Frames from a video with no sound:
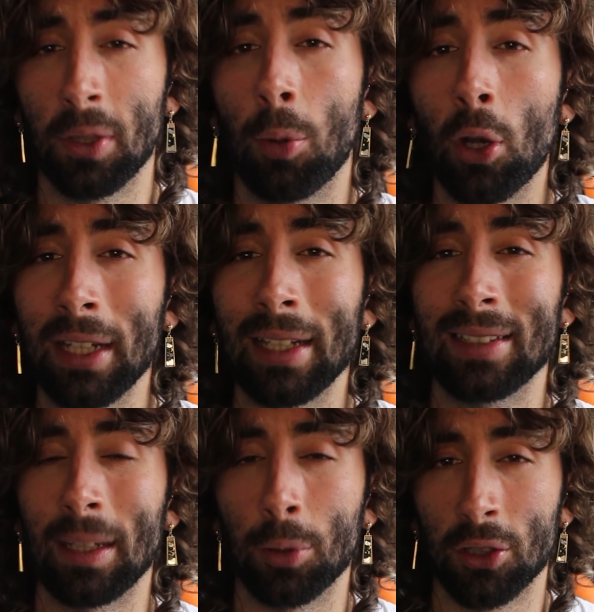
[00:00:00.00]
The point
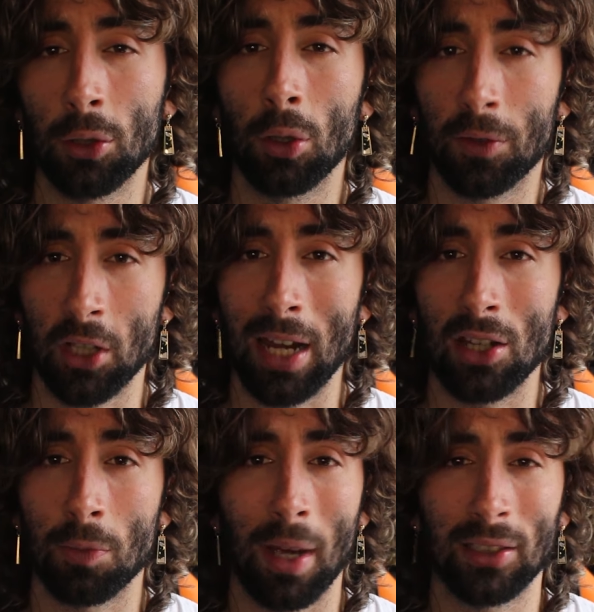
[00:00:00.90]
is, in pursuit of
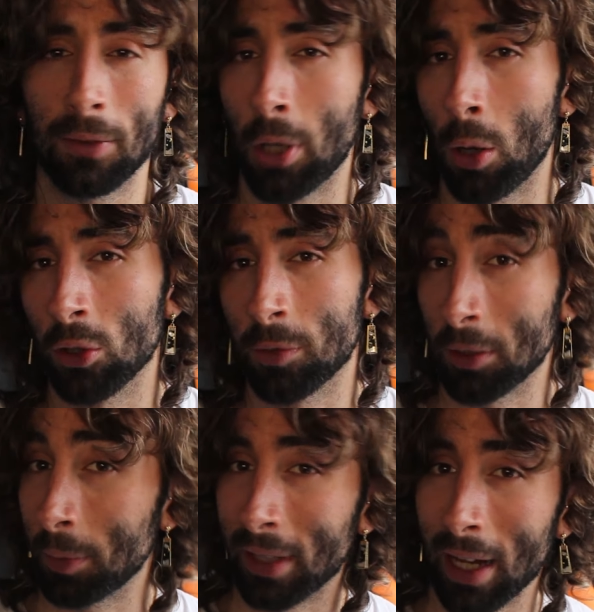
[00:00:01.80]
change, massive tolls
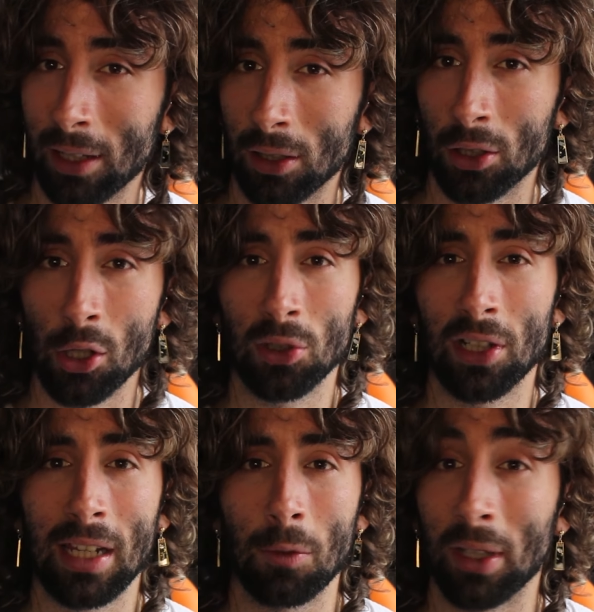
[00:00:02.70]
must be taken,
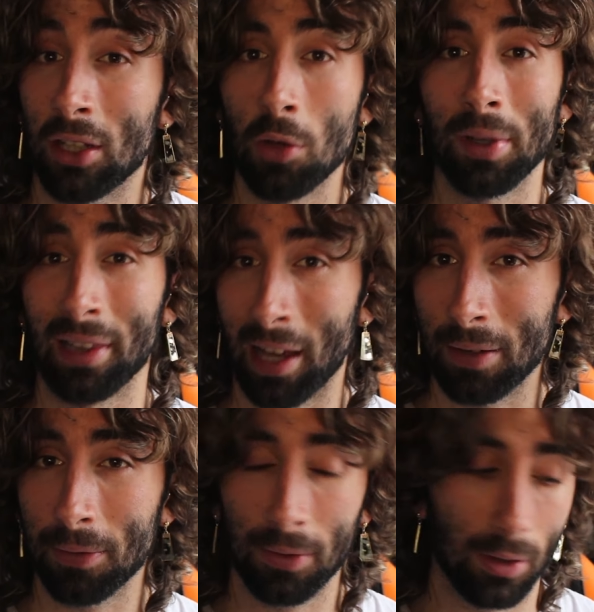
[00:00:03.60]
usually with human
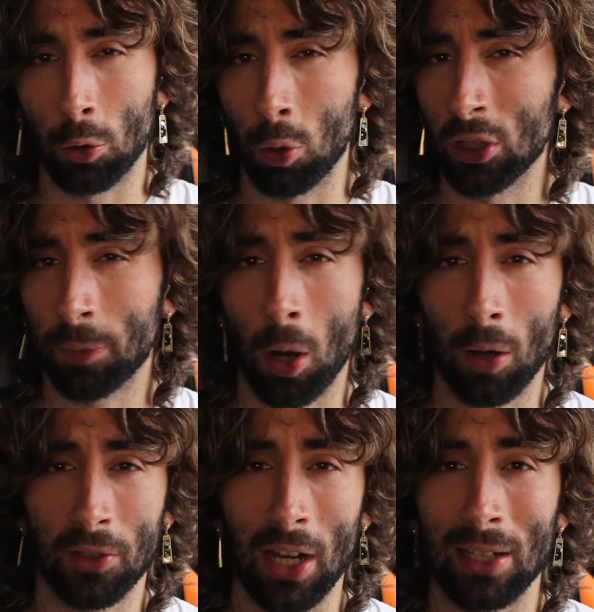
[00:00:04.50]
life. The cruelest
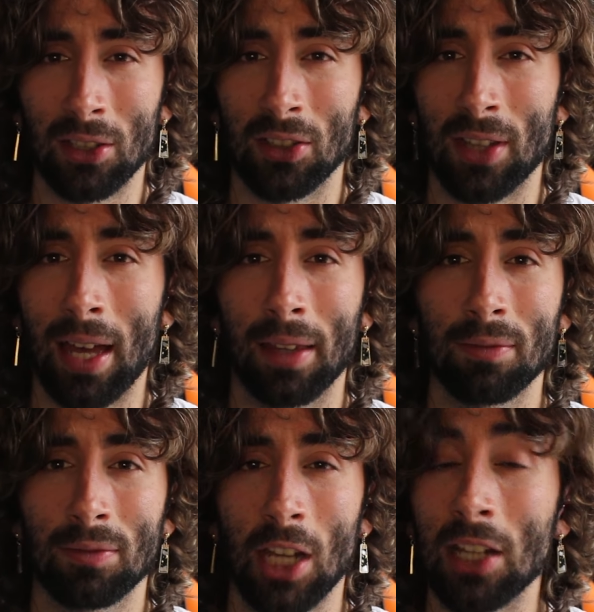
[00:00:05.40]
part of change is
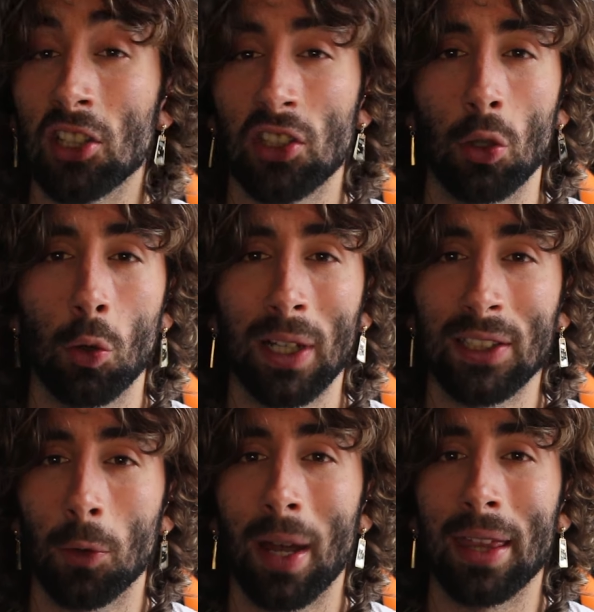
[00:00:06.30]
that change isn't
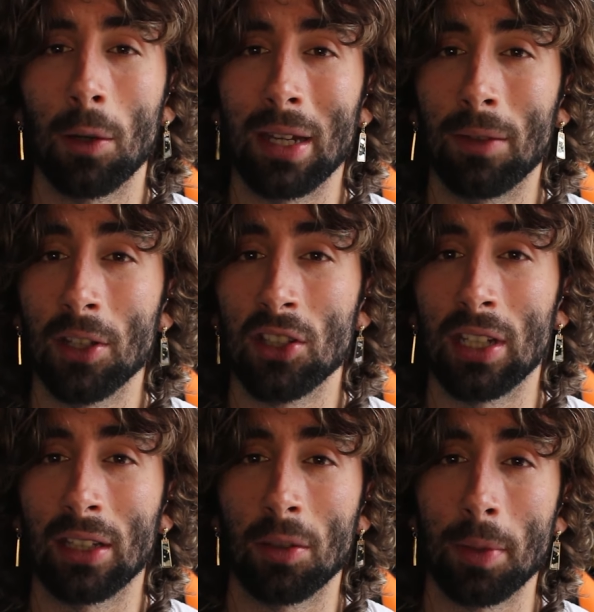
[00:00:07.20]
always the way that we
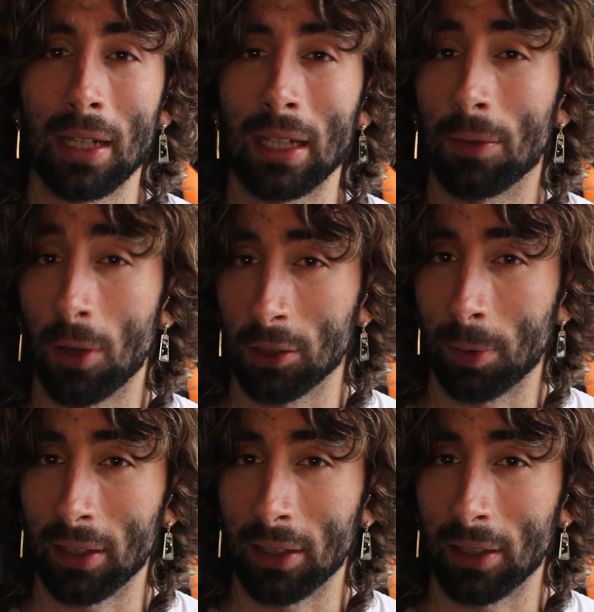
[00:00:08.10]
envisioned it to be in the first